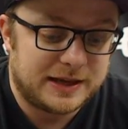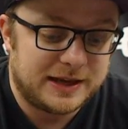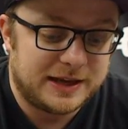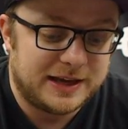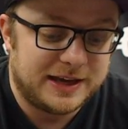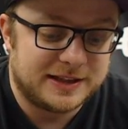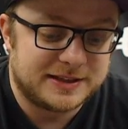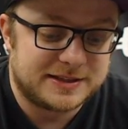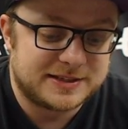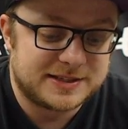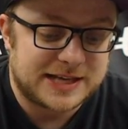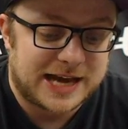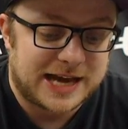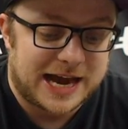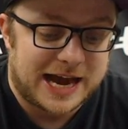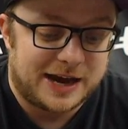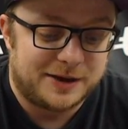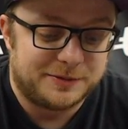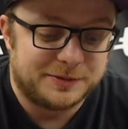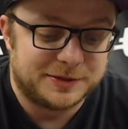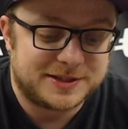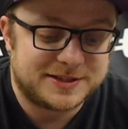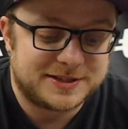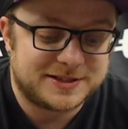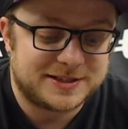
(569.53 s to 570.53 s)
it's, I
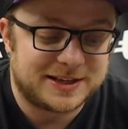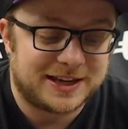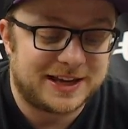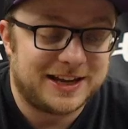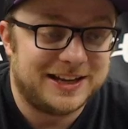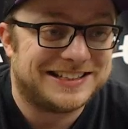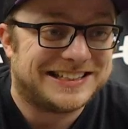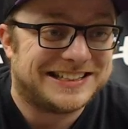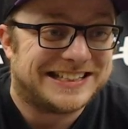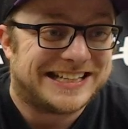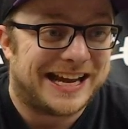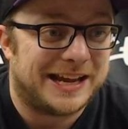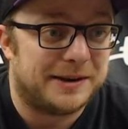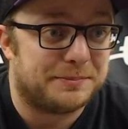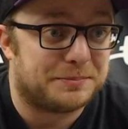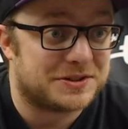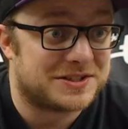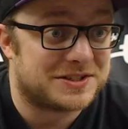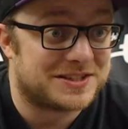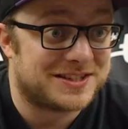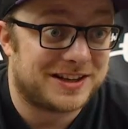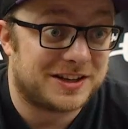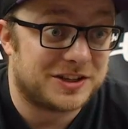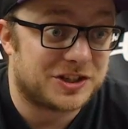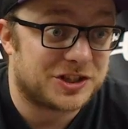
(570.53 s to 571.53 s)
would say,
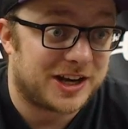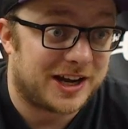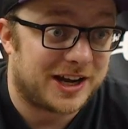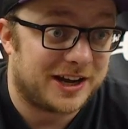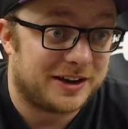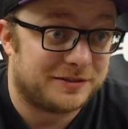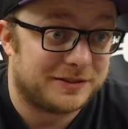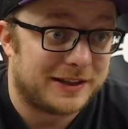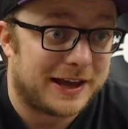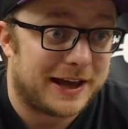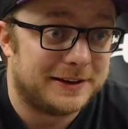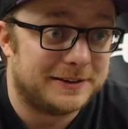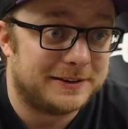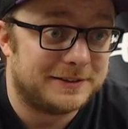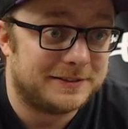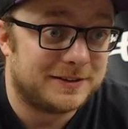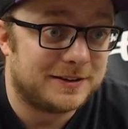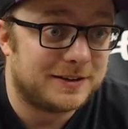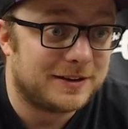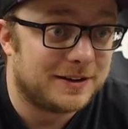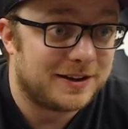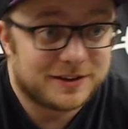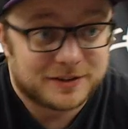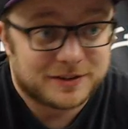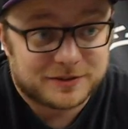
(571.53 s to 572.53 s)
10% shy of that,
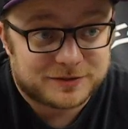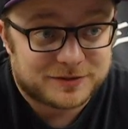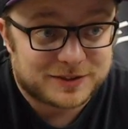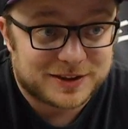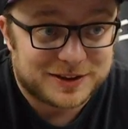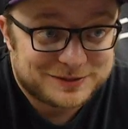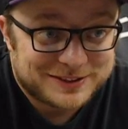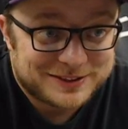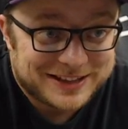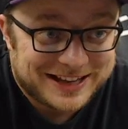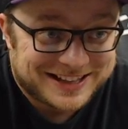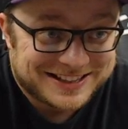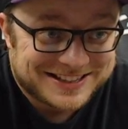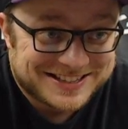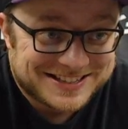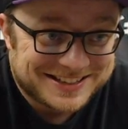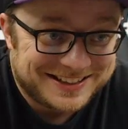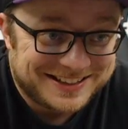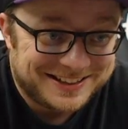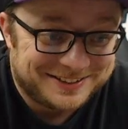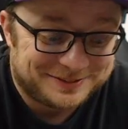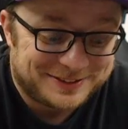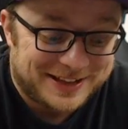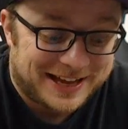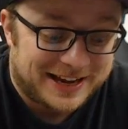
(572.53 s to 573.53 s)

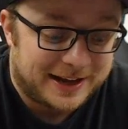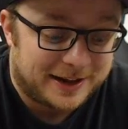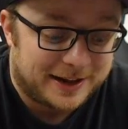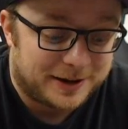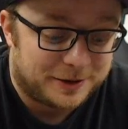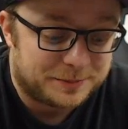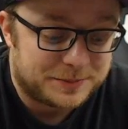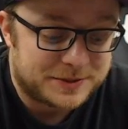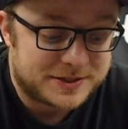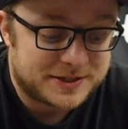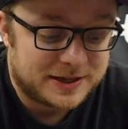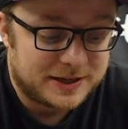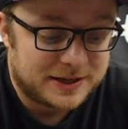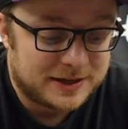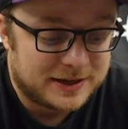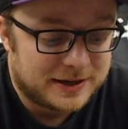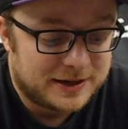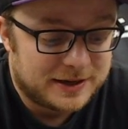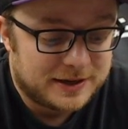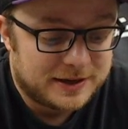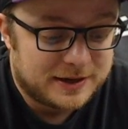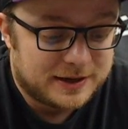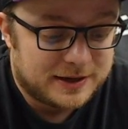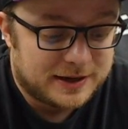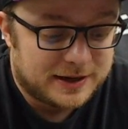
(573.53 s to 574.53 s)
if that helps.
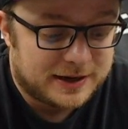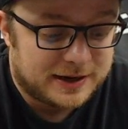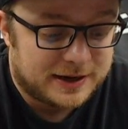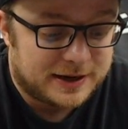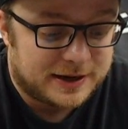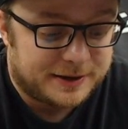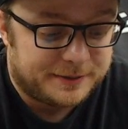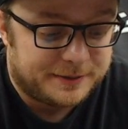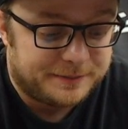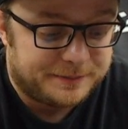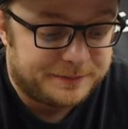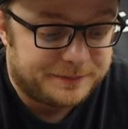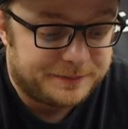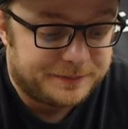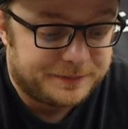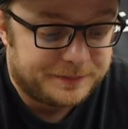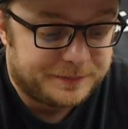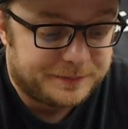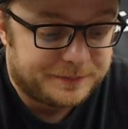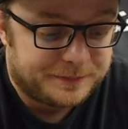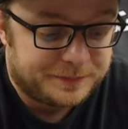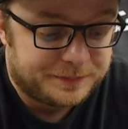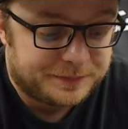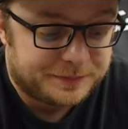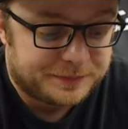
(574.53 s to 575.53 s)

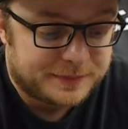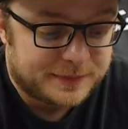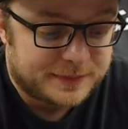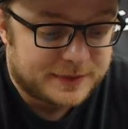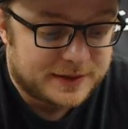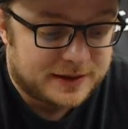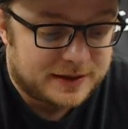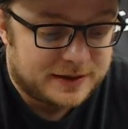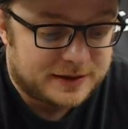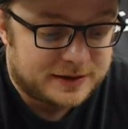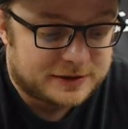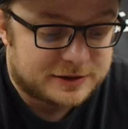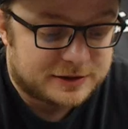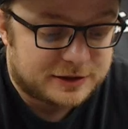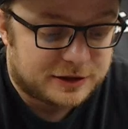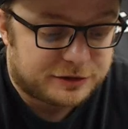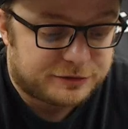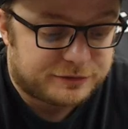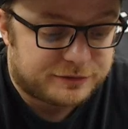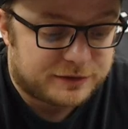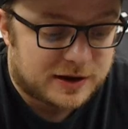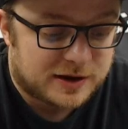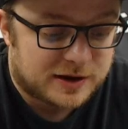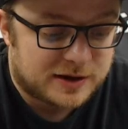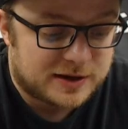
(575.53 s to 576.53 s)
The
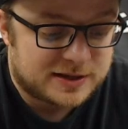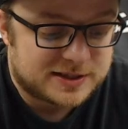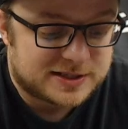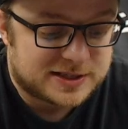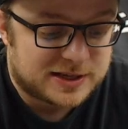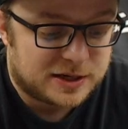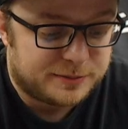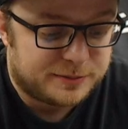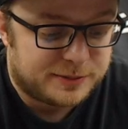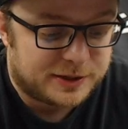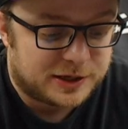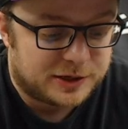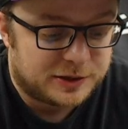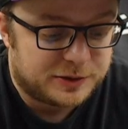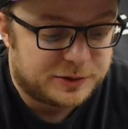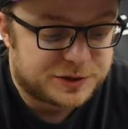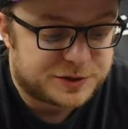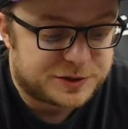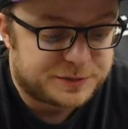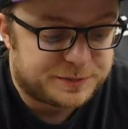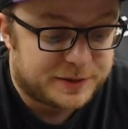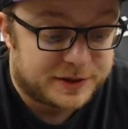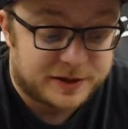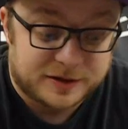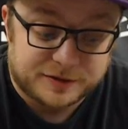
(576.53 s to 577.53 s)
throttle is a little bit
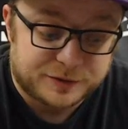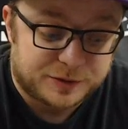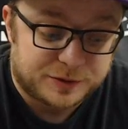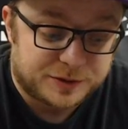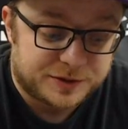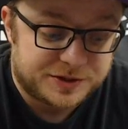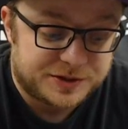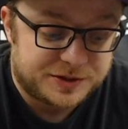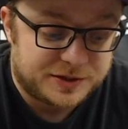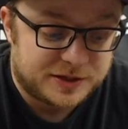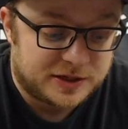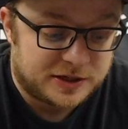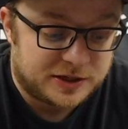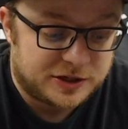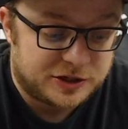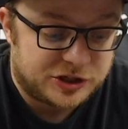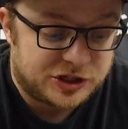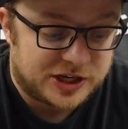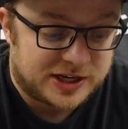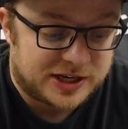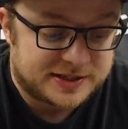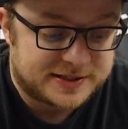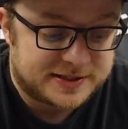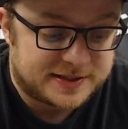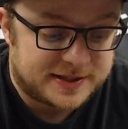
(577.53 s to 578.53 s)
loose, but of course you can
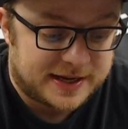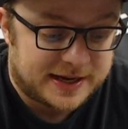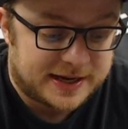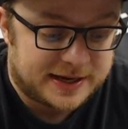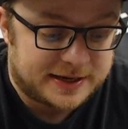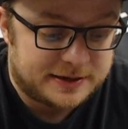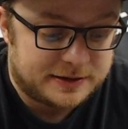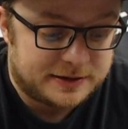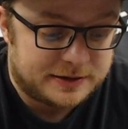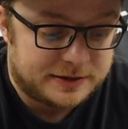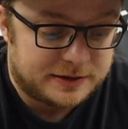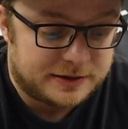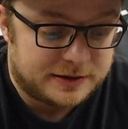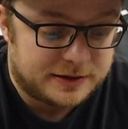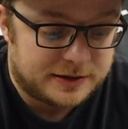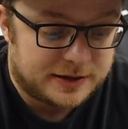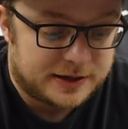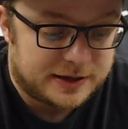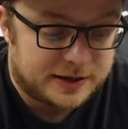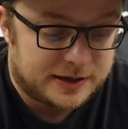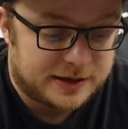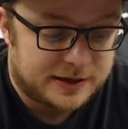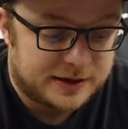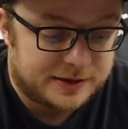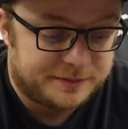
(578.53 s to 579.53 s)
adjust that.
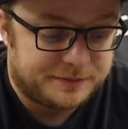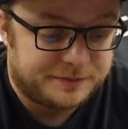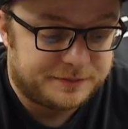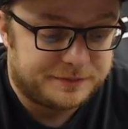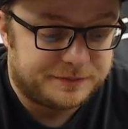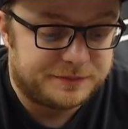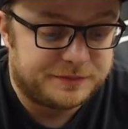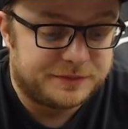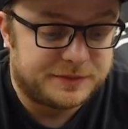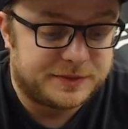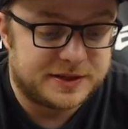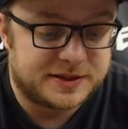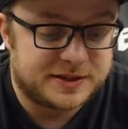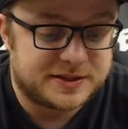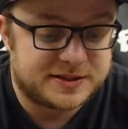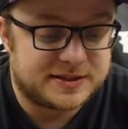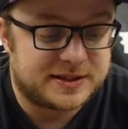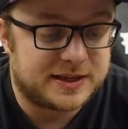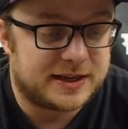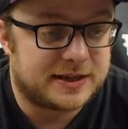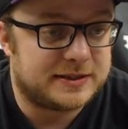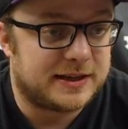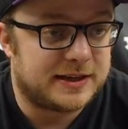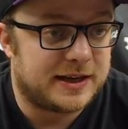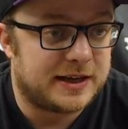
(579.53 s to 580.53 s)
The
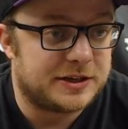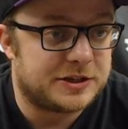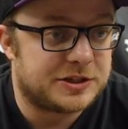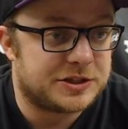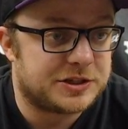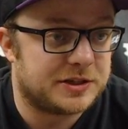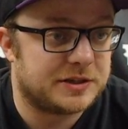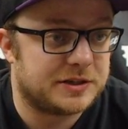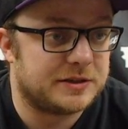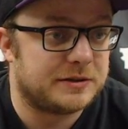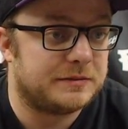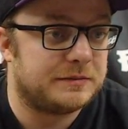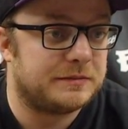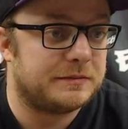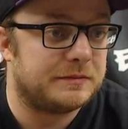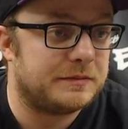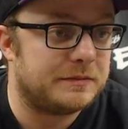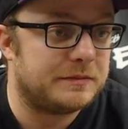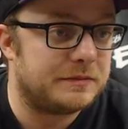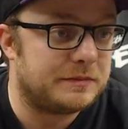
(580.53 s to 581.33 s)
stick tension,